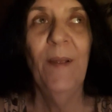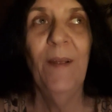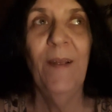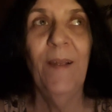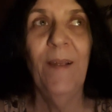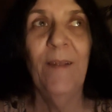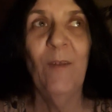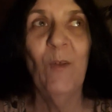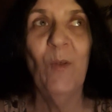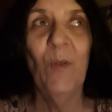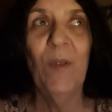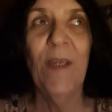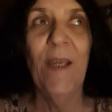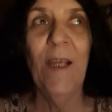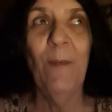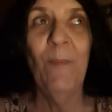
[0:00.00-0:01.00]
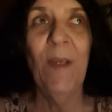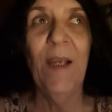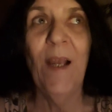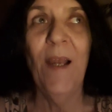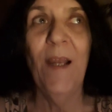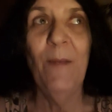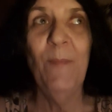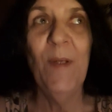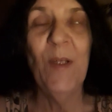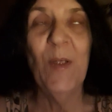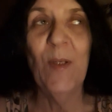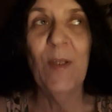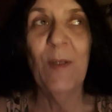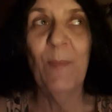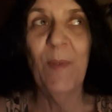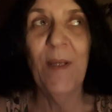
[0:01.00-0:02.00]
and to take me, guide me to
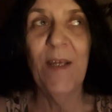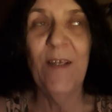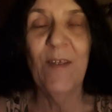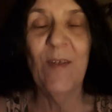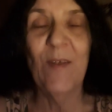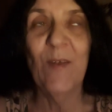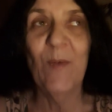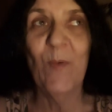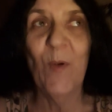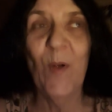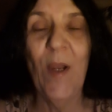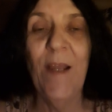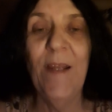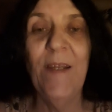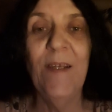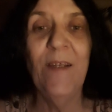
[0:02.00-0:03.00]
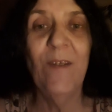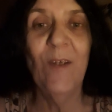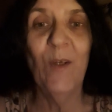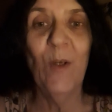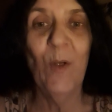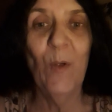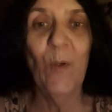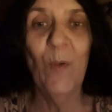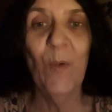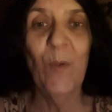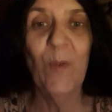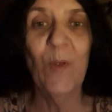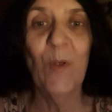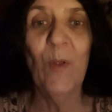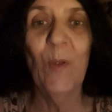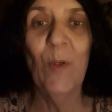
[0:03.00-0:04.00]
the places where I need to go
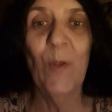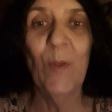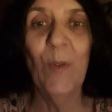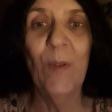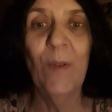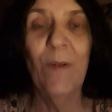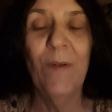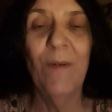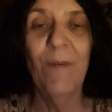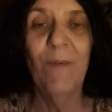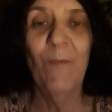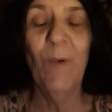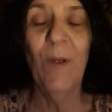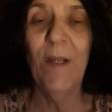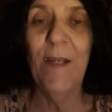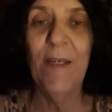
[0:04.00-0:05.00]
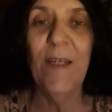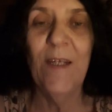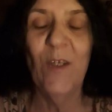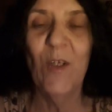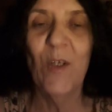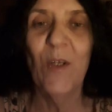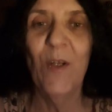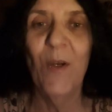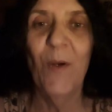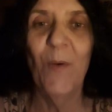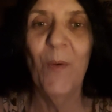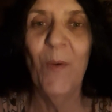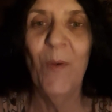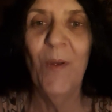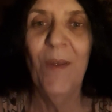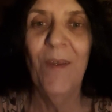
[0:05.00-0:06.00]
to learn what I need to know,
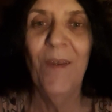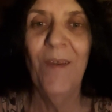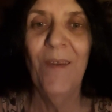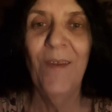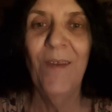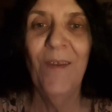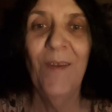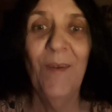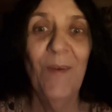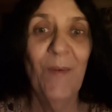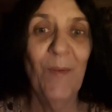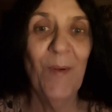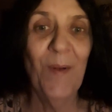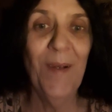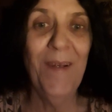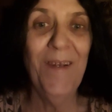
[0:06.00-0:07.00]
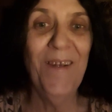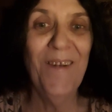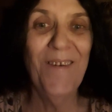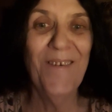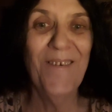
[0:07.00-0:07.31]
right?